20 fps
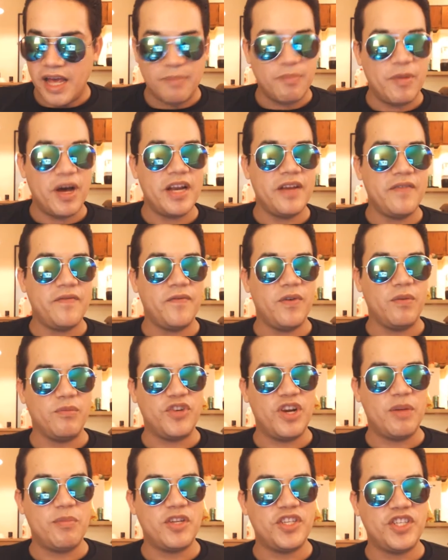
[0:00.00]
I bought it
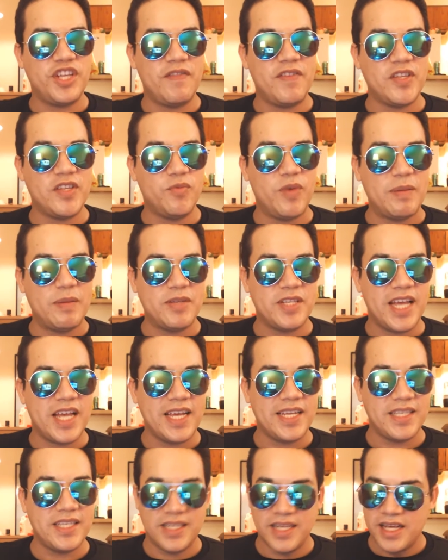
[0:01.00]
from Trebor Seven's
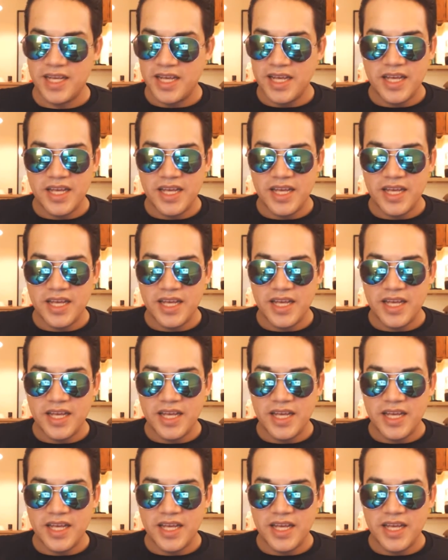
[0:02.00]
website.